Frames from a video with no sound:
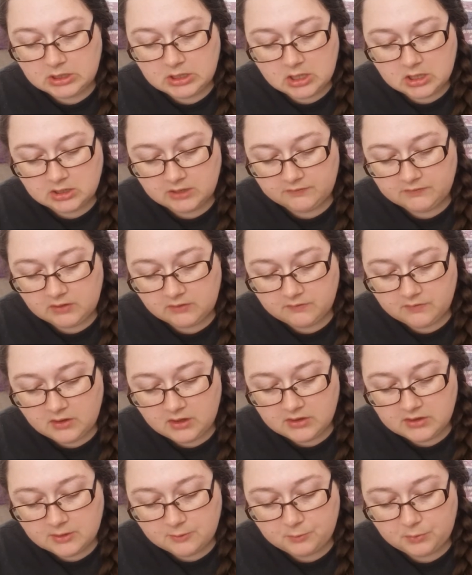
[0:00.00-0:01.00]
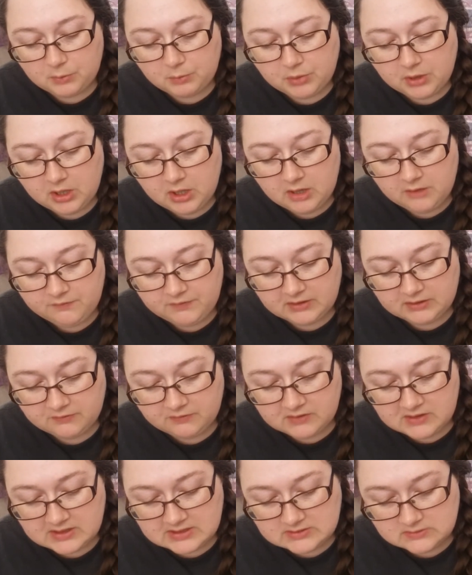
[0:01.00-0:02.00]
yarn left over, and that would be perfect
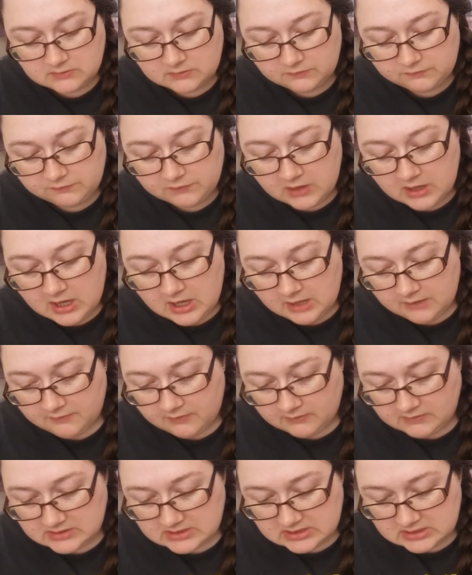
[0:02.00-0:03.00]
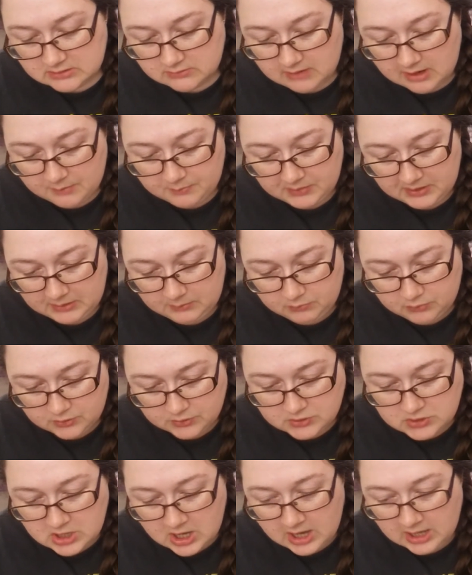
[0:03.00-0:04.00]
for this sort of very scrappy
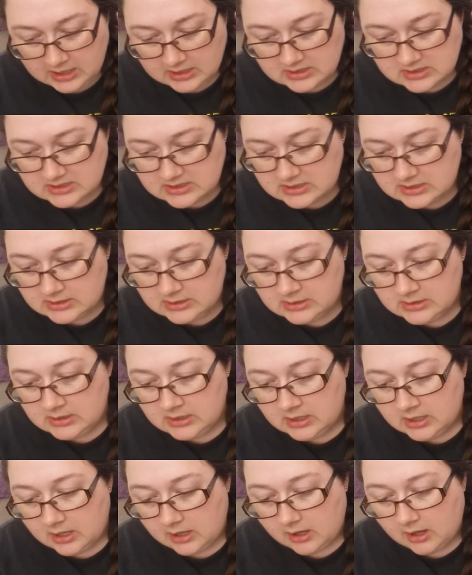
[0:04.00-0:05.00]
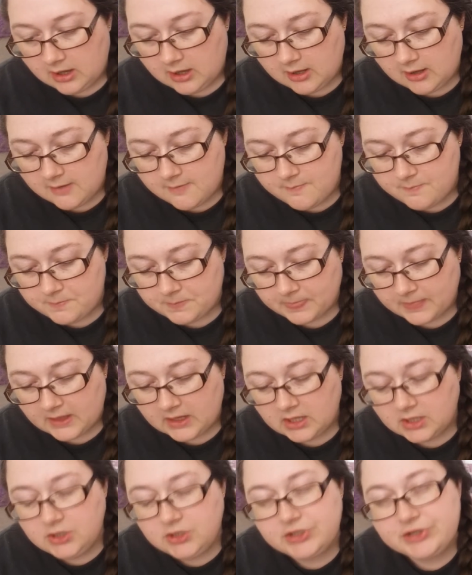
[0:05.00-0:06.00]
project. And
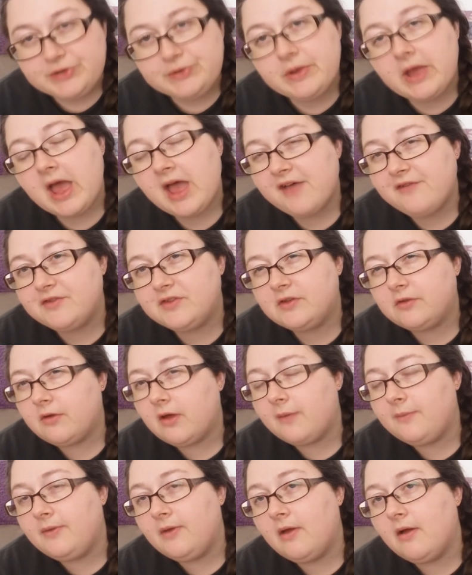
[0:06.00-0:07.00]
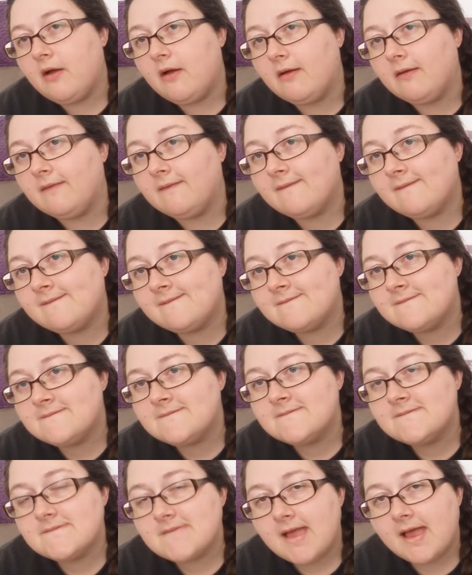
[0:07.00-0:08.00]
I do have scrap yarn.
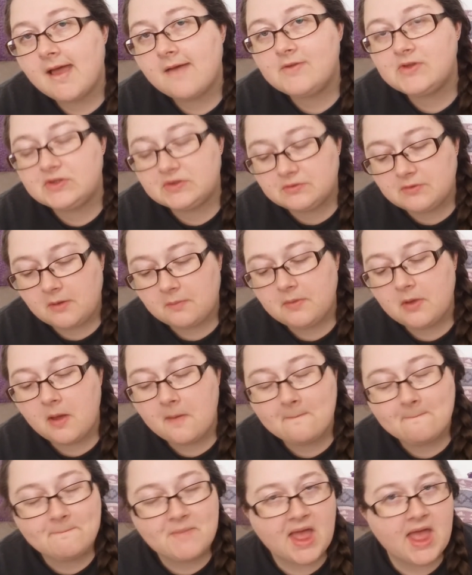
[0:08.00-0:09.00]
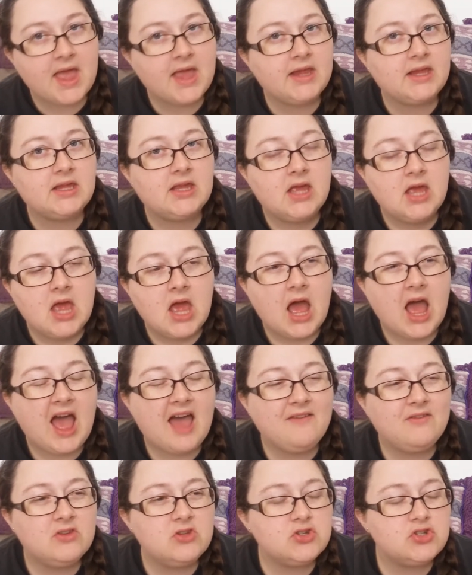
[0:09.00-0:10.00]
I have a scrap yarn bag. I
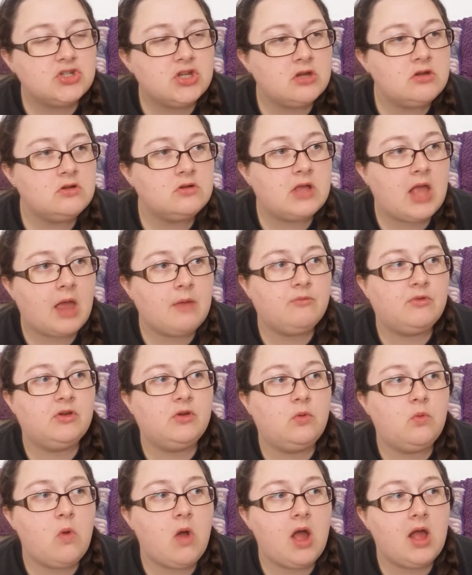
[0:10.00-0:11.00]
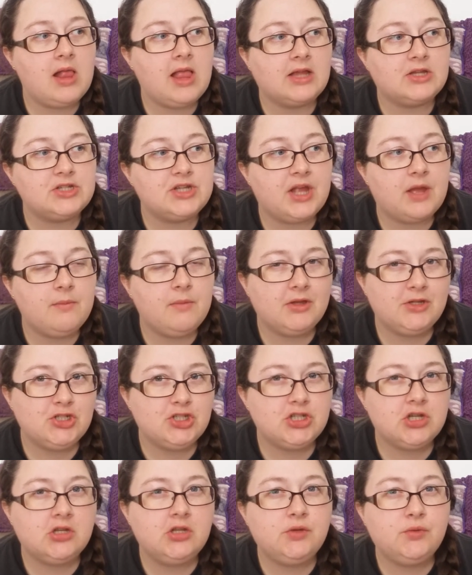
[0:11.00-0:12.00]
haven't shown on camera in a while actually. I might
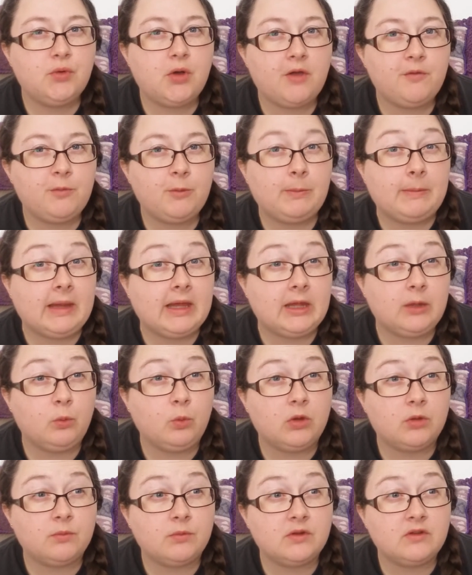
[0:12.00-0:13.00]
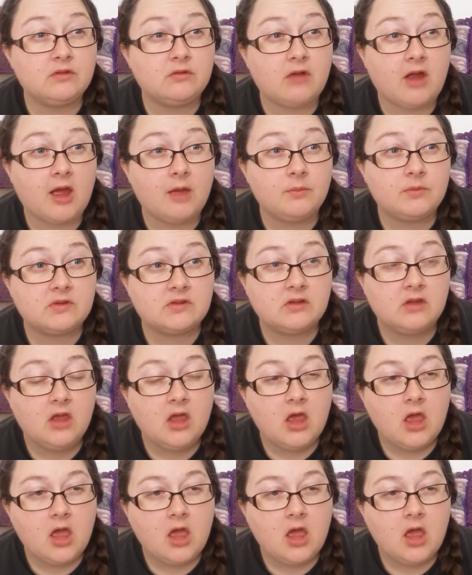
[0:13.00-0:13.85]
show you what I've been making with my scraps.